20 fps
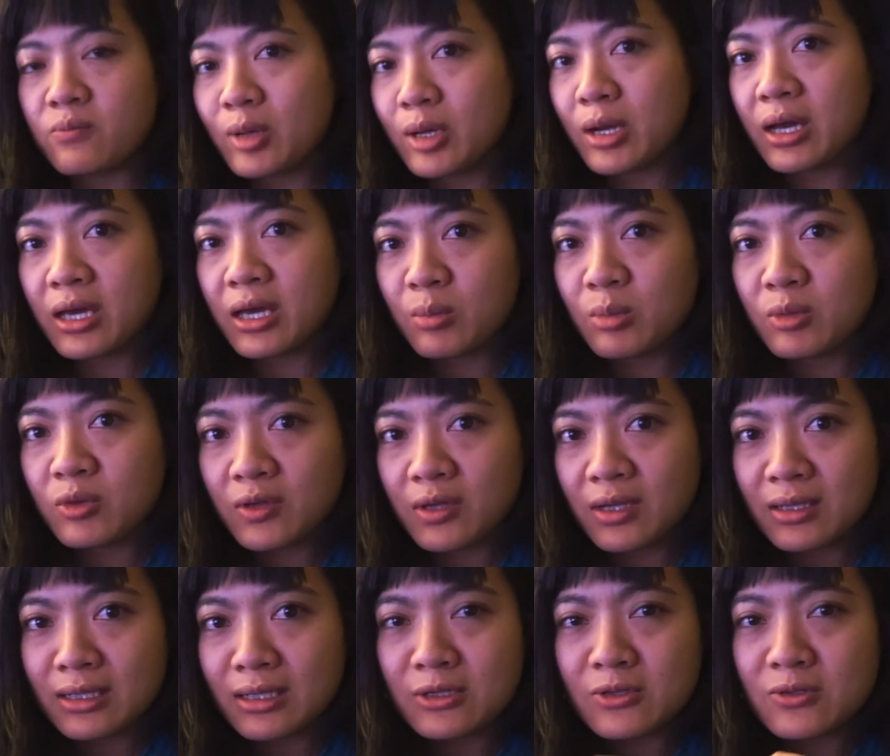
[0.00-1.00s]
But I am
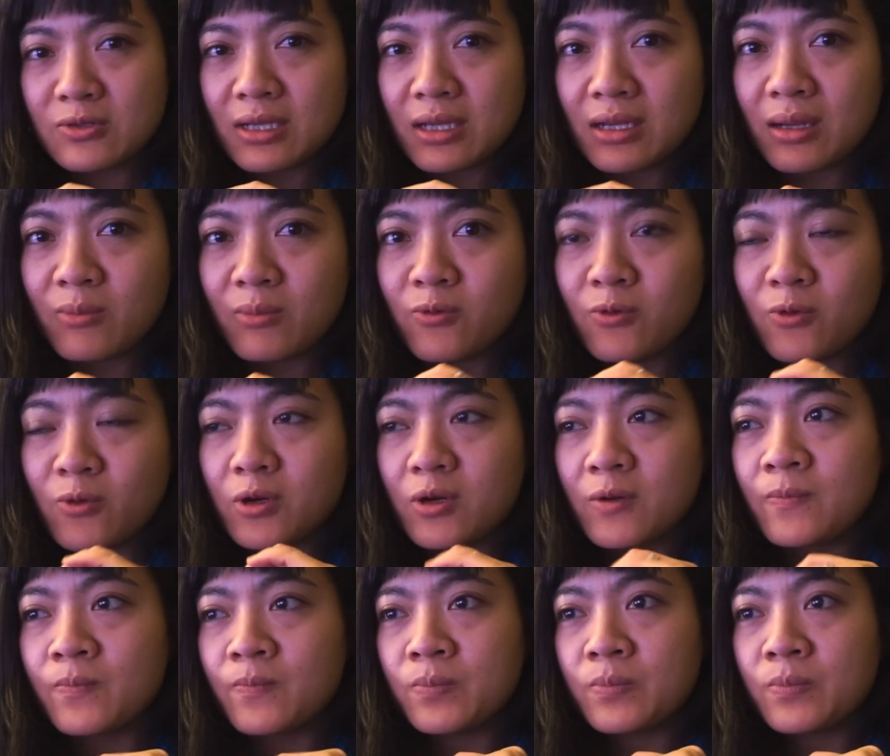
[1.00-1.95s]
intending to sign up for